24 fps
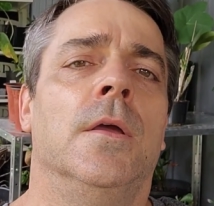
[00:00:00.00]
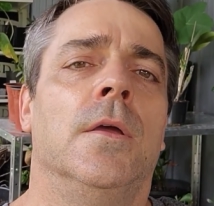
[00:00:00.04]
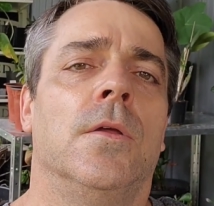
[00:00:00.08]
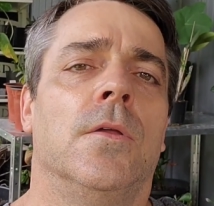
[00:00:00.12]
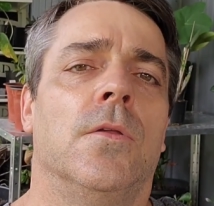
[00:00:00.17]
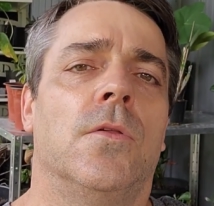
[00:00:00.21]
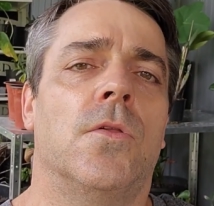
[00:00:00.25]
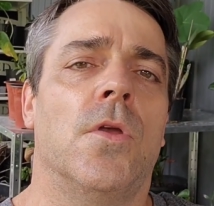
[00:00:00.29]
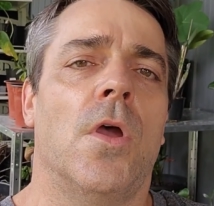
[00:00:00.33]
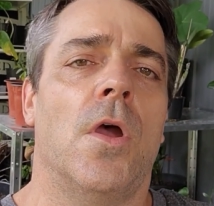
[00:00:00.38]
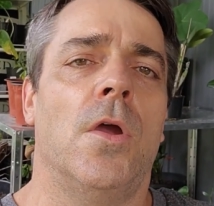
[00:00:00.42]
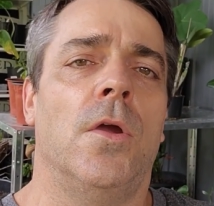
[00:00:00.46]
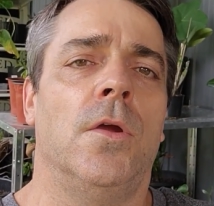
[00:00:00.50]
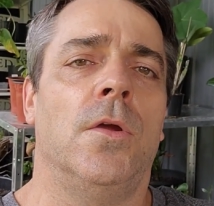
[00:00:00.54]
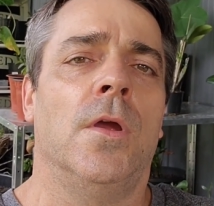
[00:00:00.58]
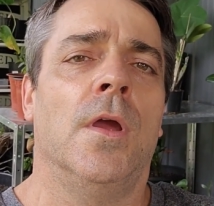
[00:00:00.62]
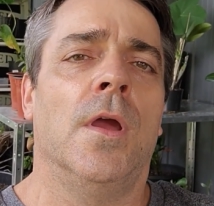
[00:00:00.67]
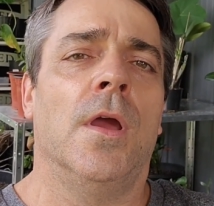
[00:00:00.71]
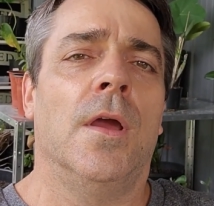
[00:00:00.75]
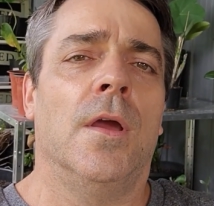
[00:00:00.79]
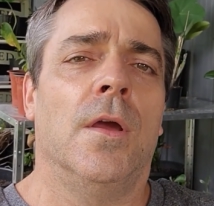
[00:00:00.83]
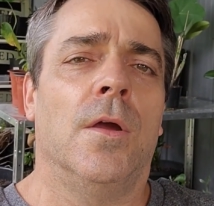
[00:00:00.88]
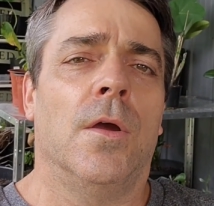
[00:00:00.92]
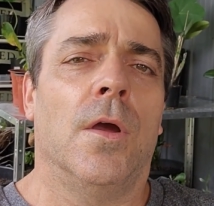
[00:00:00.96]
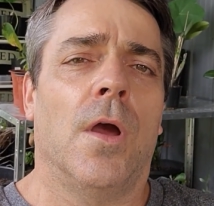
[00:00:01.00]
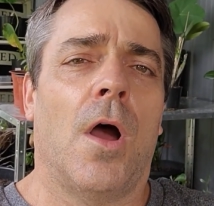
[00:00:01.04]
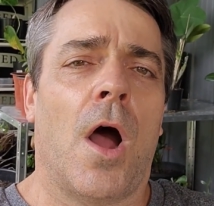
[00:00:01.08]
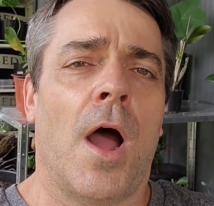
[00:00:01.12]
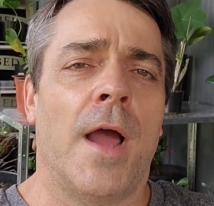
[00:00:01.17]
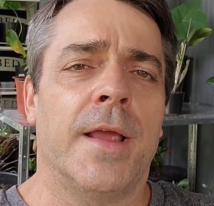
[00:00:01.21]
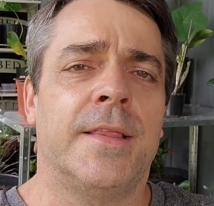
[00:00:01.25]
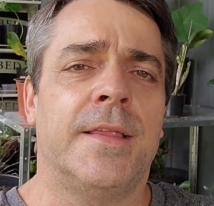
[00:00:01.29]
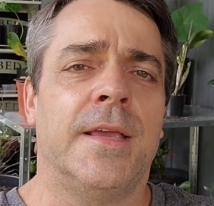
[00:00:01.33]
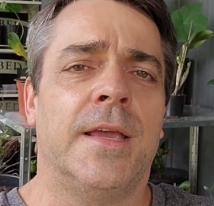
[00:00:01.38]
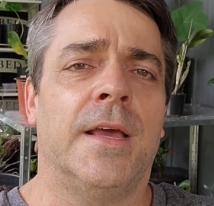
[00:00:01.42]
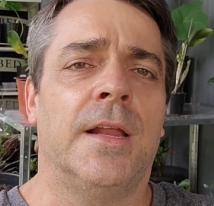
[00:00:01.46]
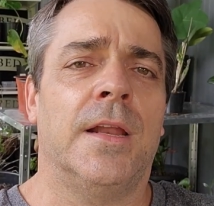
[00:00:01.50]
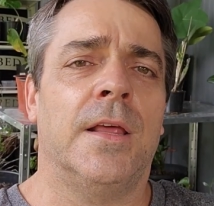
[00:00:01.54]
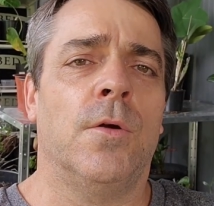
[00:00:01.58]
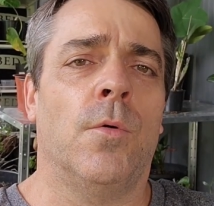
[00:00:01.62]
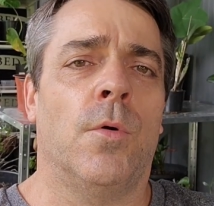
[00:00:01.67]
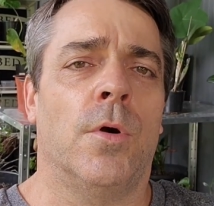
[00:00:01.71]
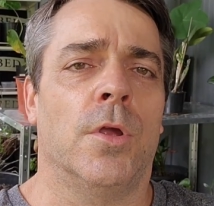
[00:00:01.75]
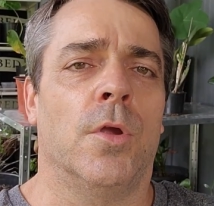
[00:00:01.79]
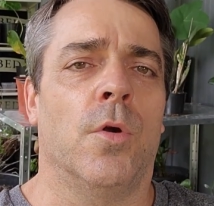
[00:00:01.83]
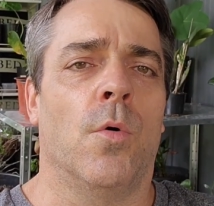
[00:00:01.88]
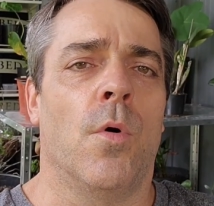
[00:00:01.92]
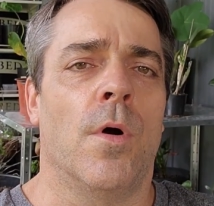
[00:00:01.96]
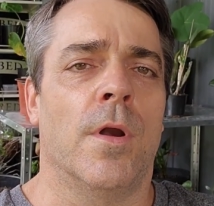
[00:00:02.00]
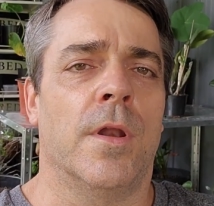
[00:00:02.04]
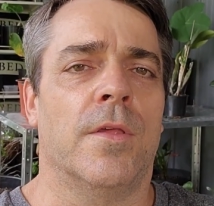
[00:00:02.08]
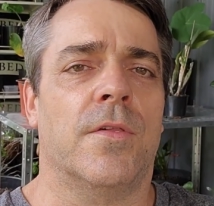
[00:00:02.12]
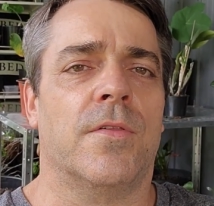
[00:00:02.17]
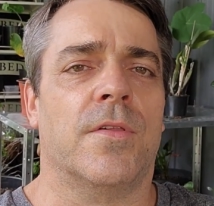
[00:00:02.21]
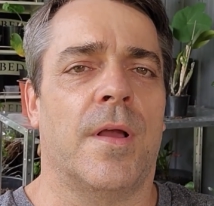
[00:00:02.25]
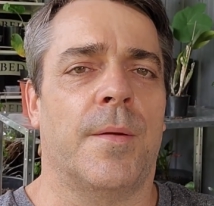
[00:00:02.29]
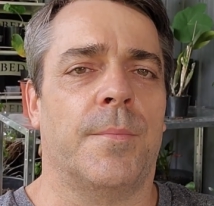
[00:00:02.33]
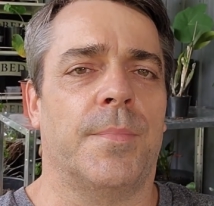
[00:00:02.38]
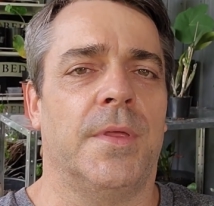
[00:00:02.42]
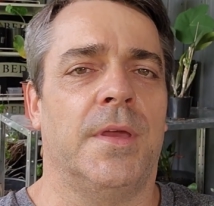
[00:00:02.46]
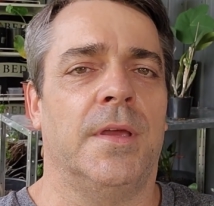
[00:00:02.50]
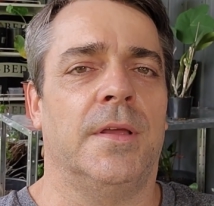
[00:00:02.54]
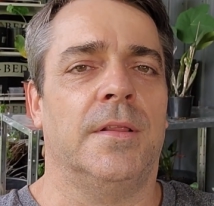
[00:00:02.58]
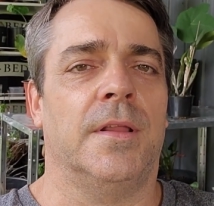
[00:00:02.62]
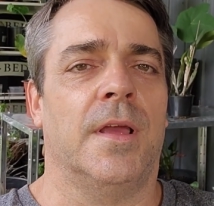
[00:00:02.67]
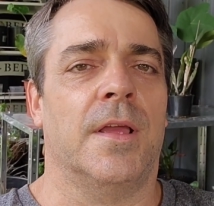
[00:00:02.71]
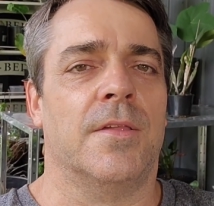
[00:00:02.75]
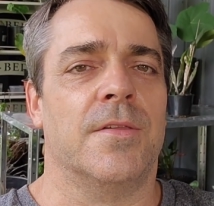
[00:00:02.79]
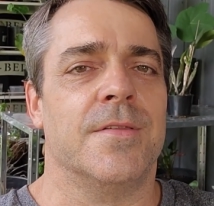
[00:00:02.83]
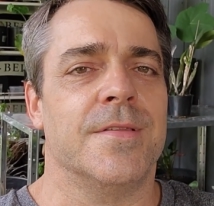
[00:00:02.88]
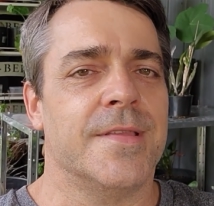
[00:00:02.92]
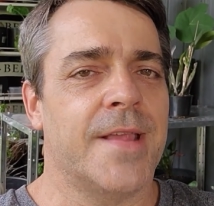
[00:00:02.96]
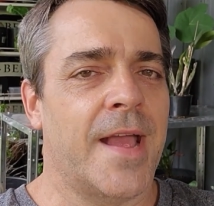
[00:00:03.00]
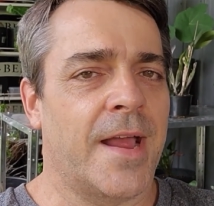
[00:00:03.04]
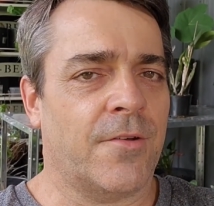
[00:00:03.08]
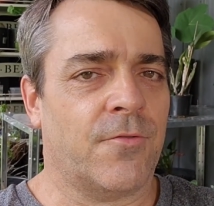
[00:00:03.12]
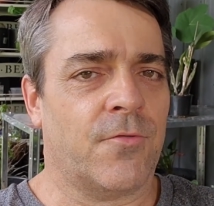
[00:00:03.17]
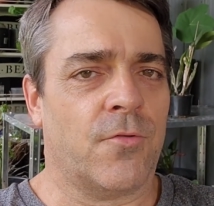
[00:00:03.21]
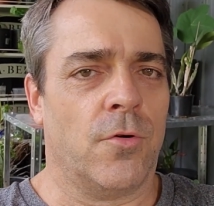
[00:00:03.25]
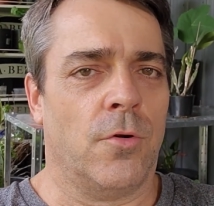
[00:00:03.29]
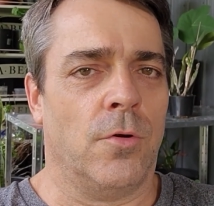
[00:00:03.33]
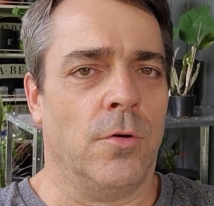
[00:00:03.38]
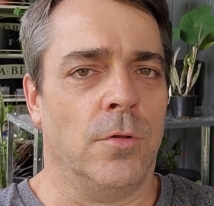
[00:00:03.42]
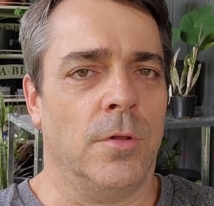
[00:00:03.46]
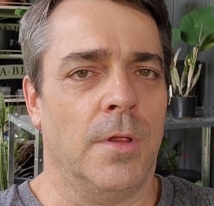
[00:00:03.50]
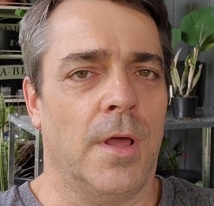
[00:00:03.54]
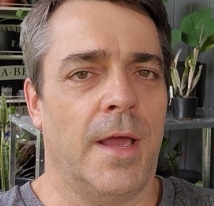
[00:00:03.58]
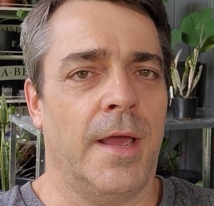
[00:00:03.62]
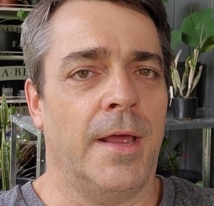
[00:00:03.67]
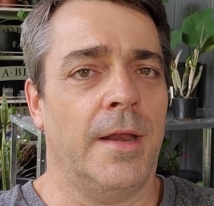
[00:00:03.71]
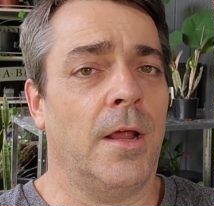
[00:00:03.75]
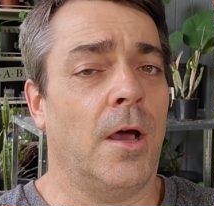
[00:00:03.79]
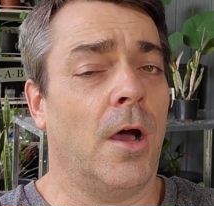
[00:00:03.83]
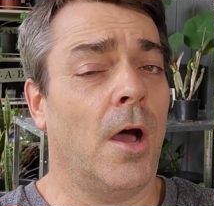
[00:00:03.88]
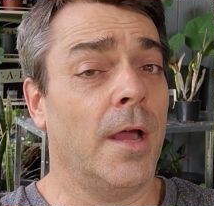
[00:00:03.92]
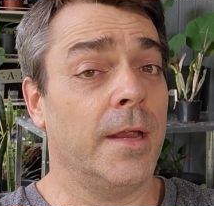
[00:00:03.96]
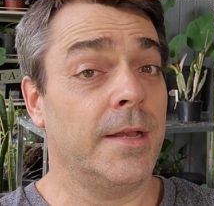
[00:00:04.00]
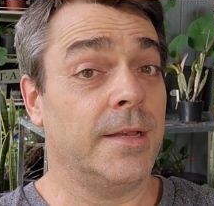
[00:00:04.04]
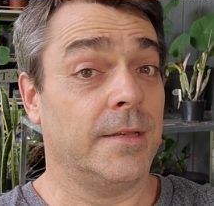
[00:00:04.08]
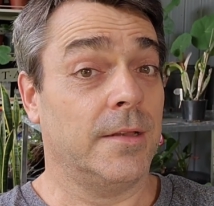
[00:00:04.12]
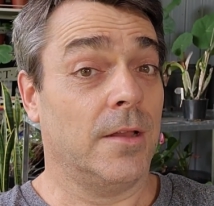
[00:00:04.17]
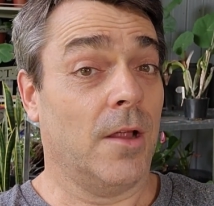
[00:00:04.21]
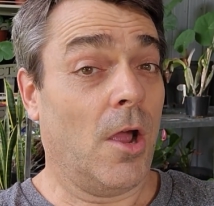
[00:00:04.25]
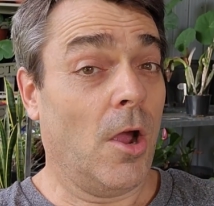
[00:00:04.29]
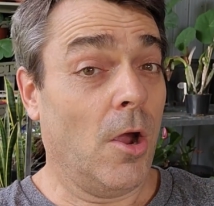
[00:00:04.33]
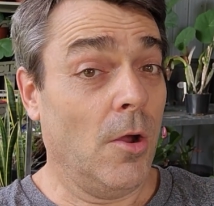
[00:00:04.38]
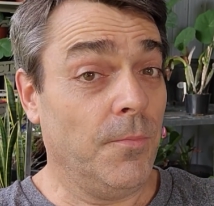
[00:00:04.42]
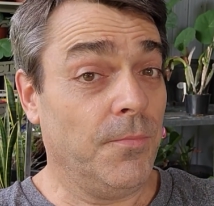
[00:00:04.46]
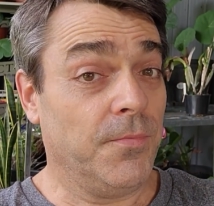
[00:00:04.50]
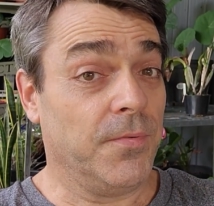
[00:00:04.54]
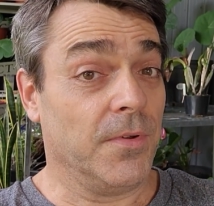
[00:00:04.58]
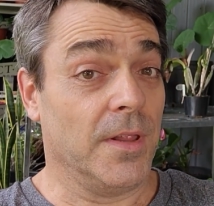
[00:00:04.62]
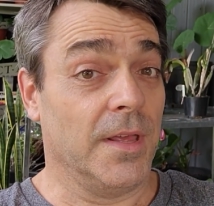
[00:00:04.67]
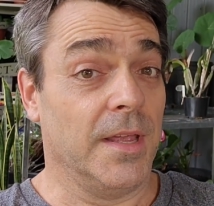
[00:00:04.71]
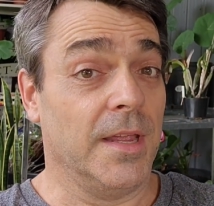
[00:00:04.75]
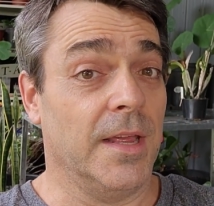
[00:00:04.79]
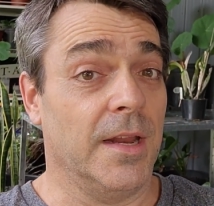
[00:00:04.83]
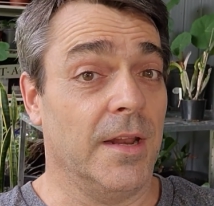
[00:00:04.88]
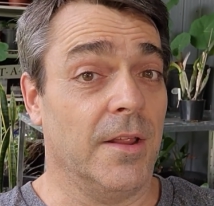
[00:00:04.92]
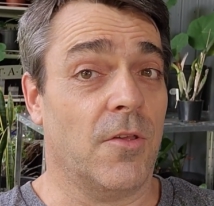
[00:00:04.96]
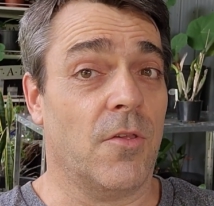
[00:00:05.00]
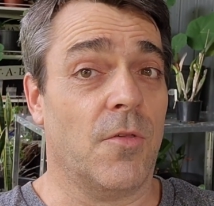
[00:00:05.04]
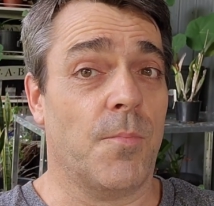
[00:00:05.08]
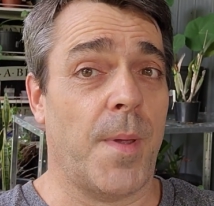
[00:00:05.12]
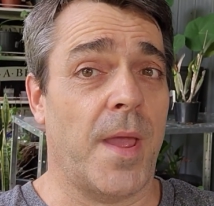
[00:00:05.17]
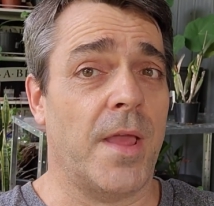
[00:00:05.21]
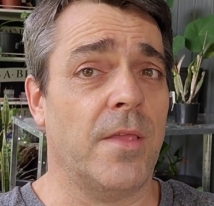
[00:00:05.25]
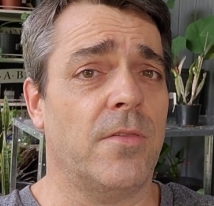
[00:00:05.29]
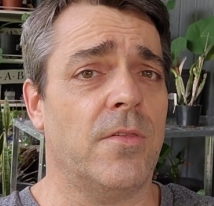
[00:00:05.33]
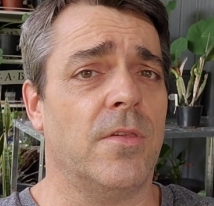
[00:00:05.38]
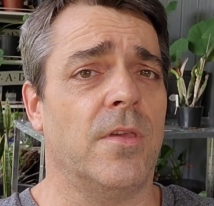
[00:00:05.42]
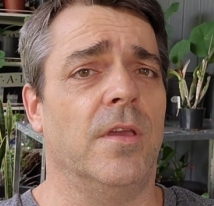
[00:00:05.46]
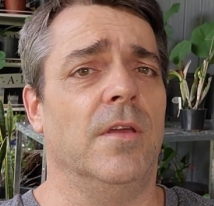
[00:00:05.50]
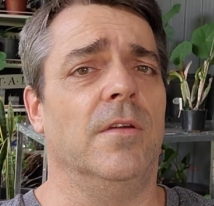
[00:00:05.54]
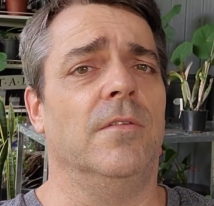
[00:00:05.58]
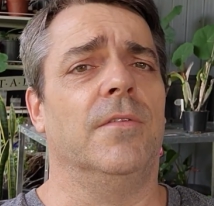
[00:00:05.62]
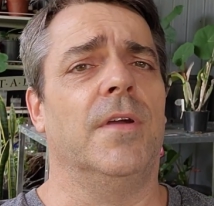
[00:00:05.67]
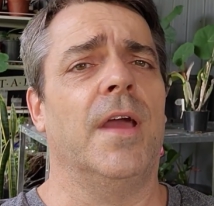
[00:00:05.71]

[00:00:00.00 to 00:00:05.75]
So ideally what you want is something that's natural and hopefully inexpensive,